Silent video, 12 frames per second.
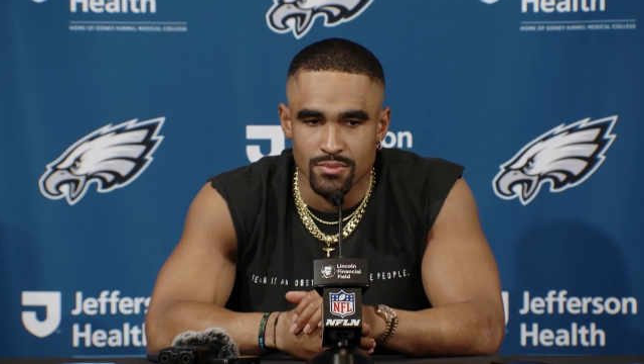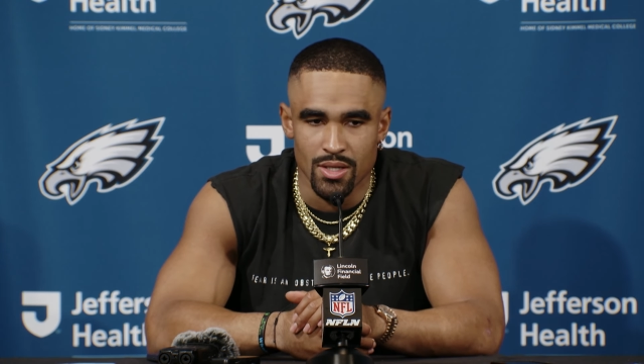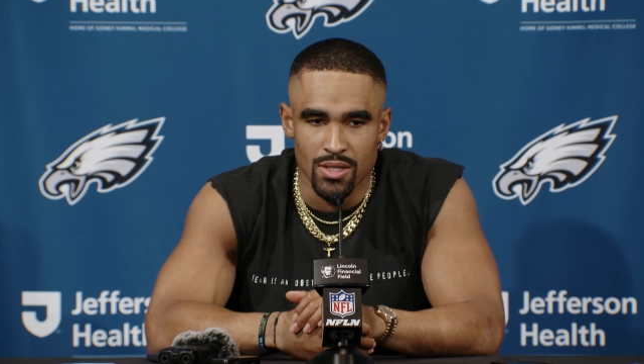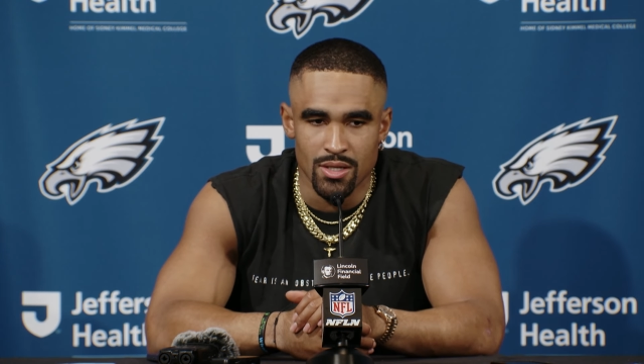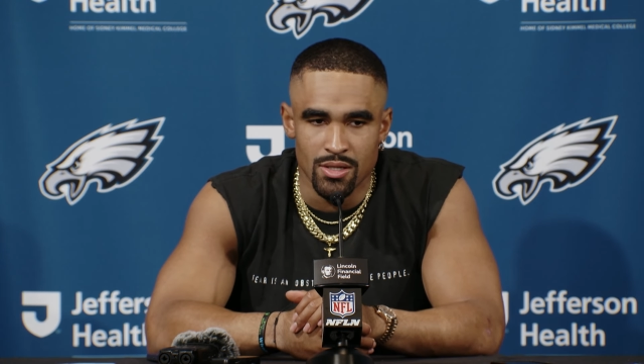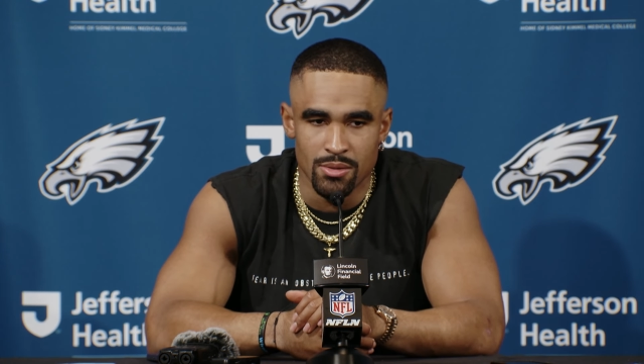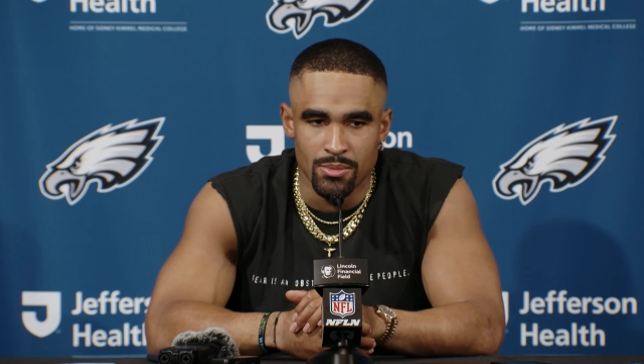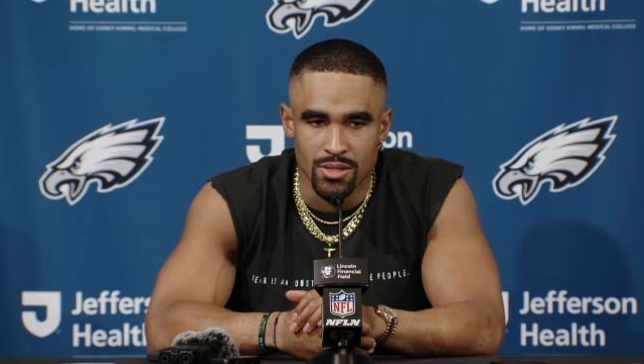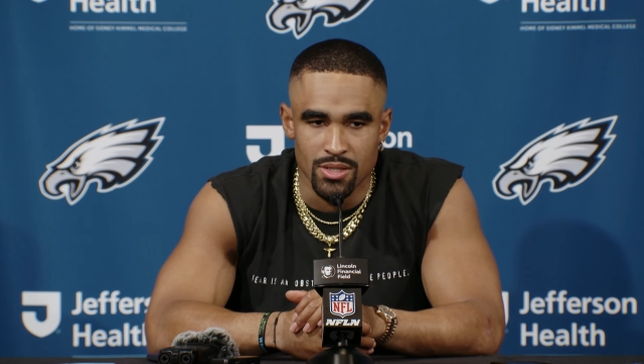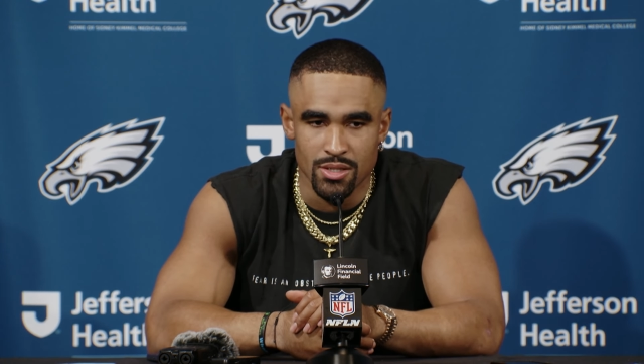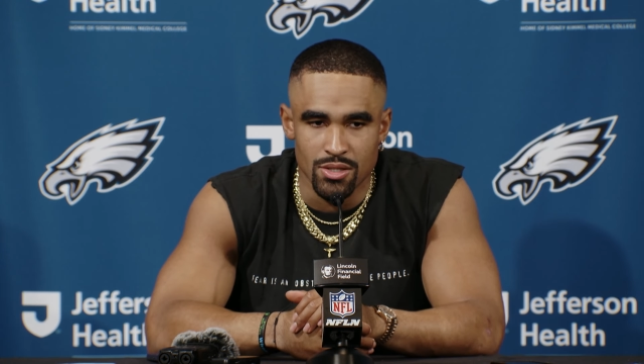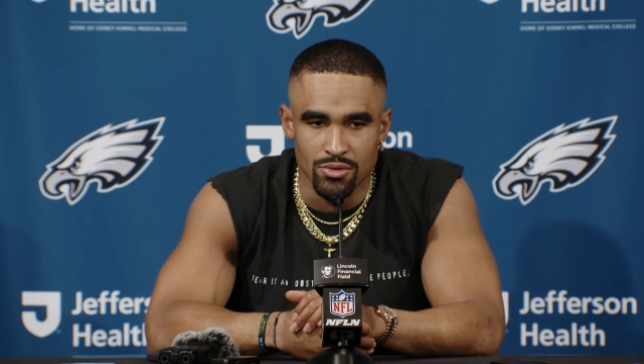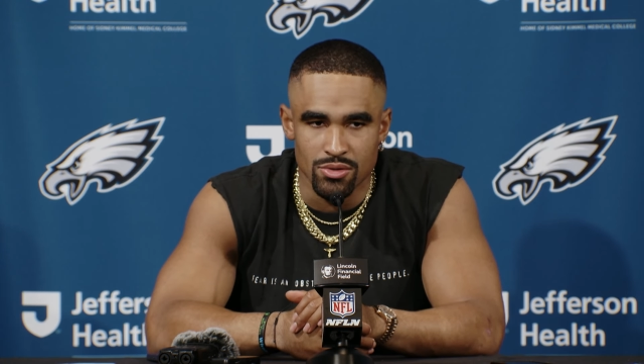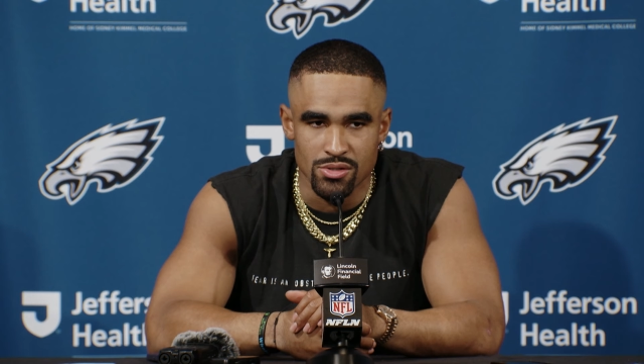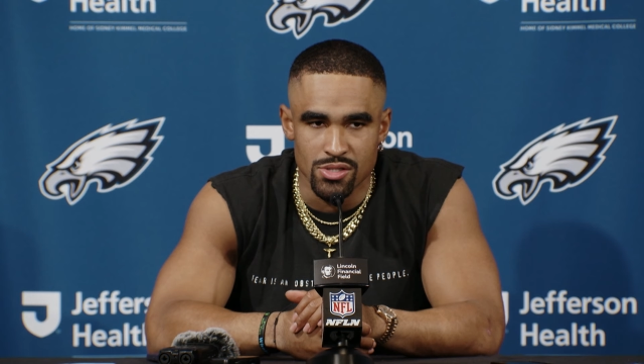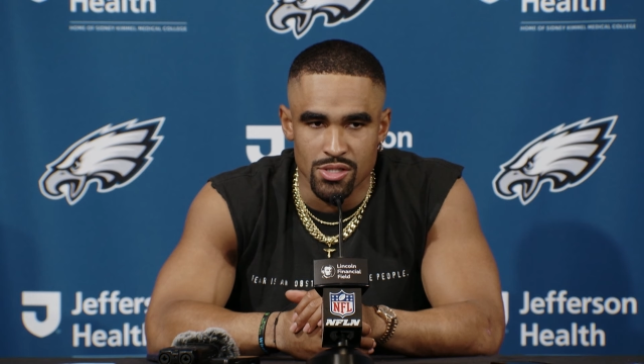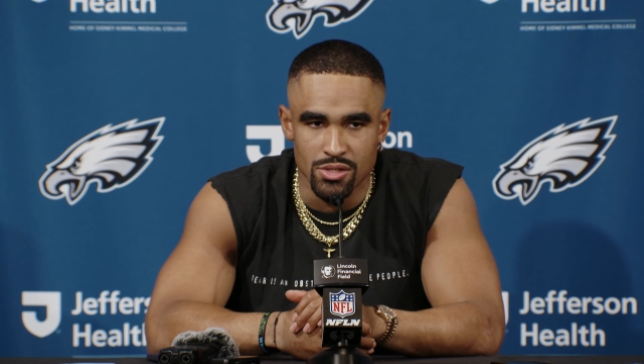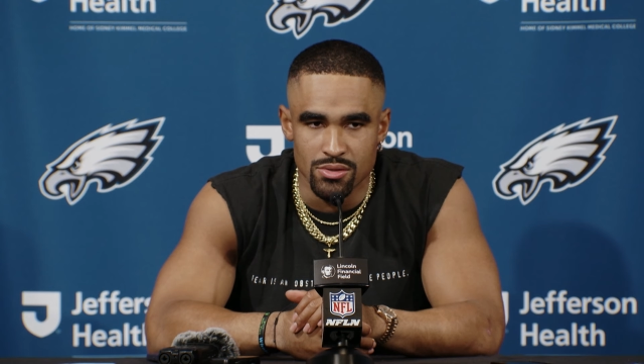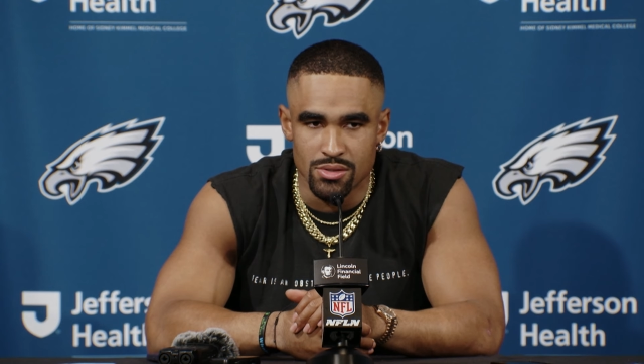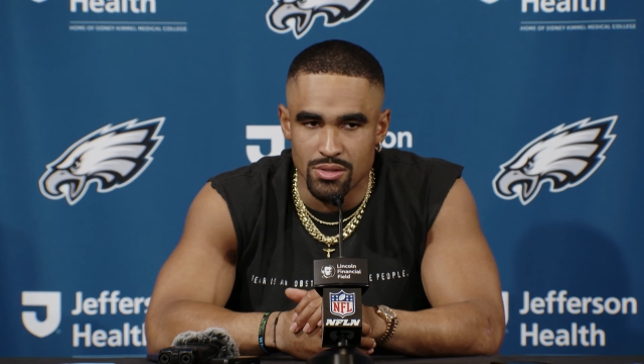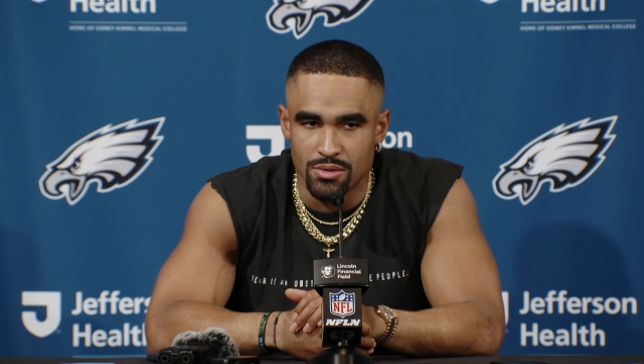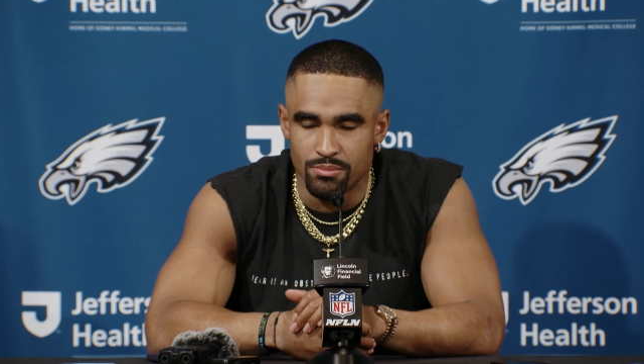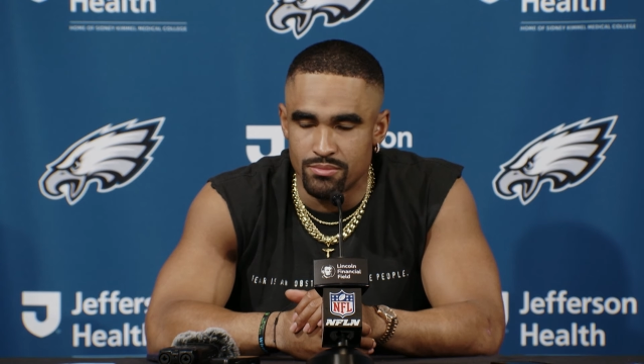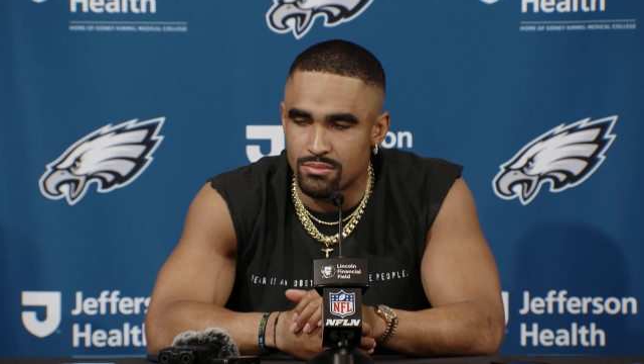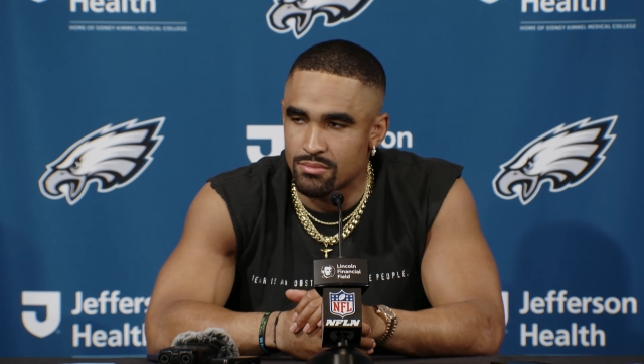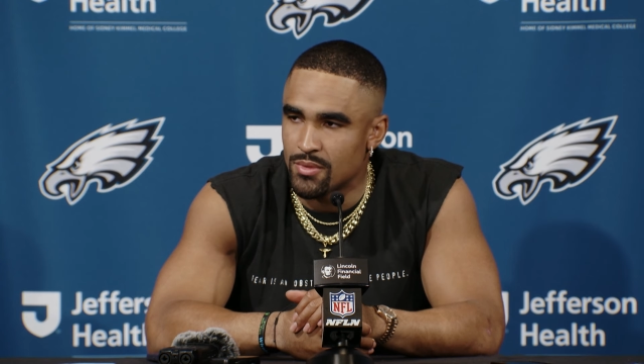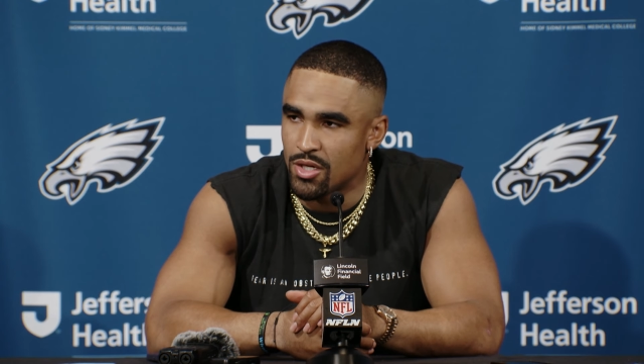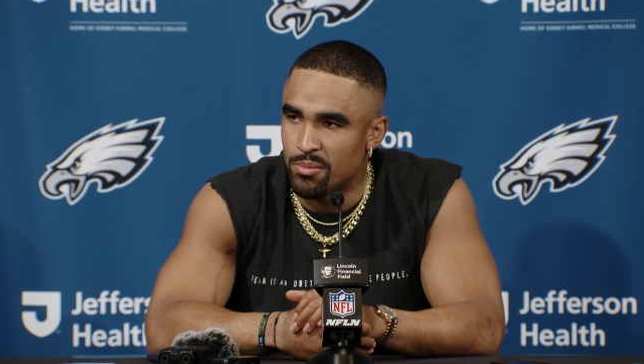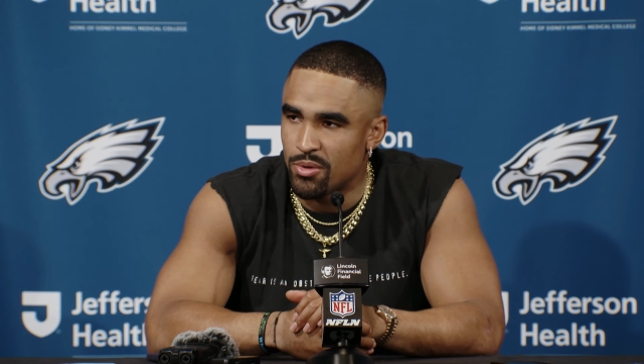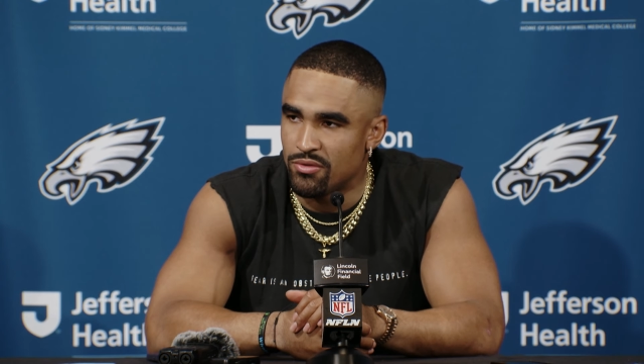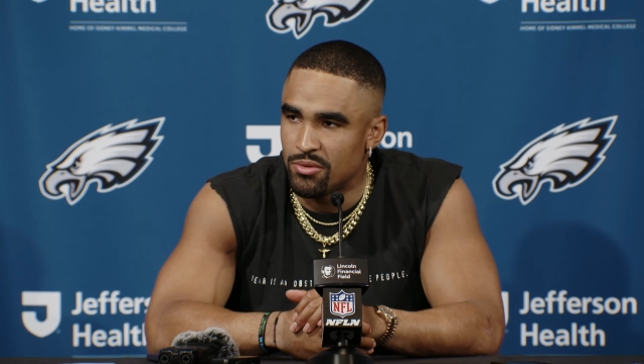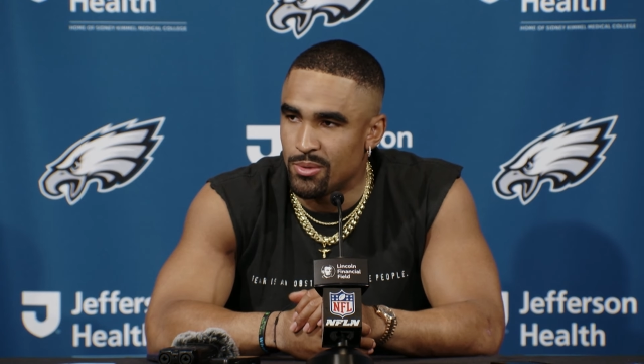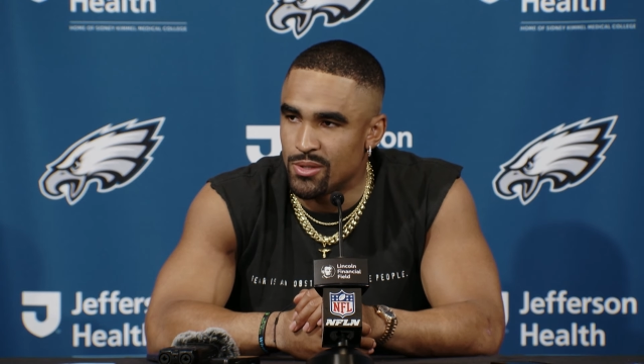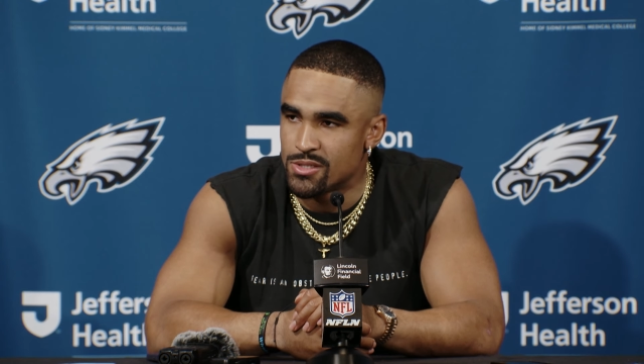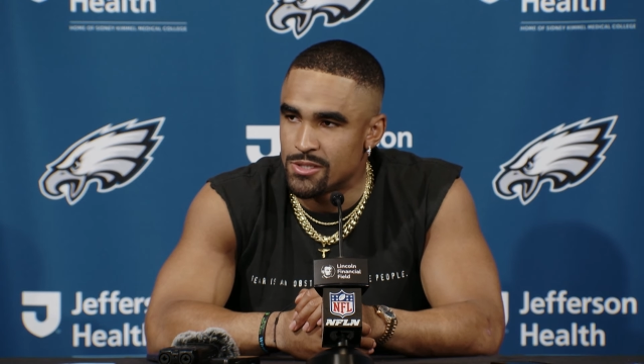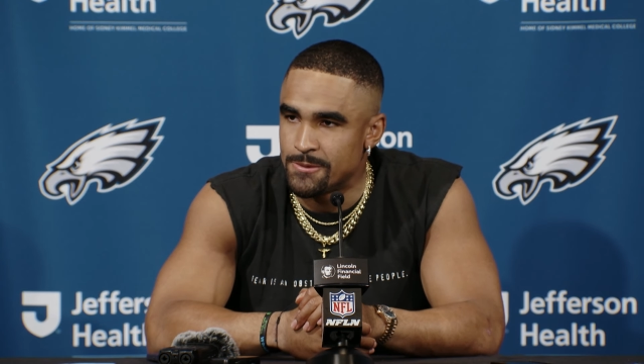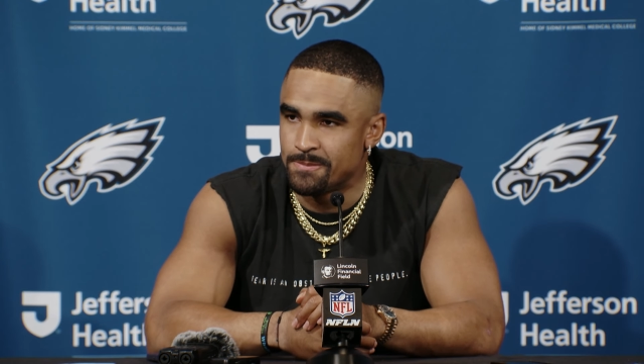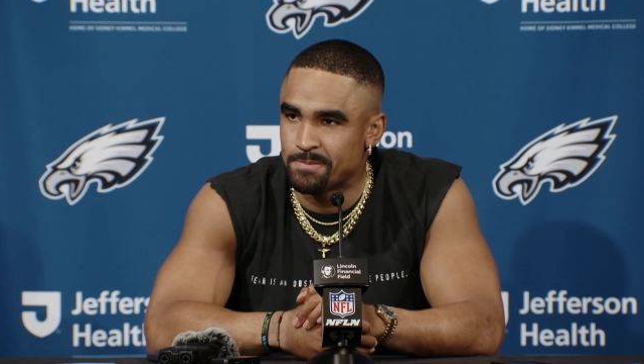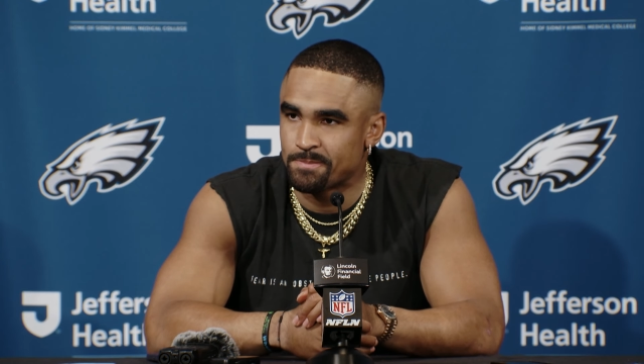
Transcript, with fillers: And um, I think it'll continue to help our football team.